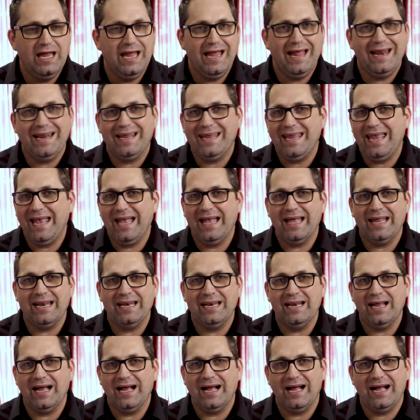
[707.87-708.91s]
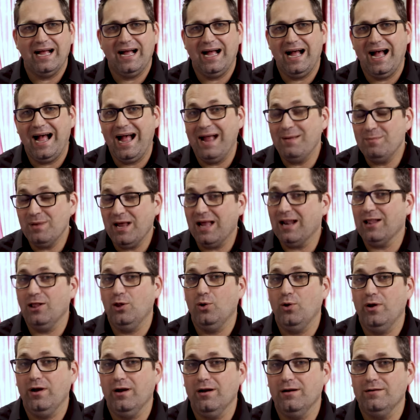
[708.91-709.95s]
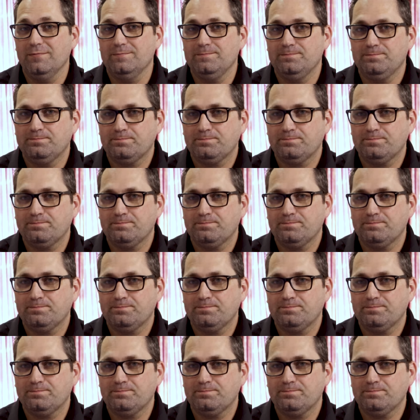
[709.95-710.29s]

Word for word: And again, I'm not a lawyer.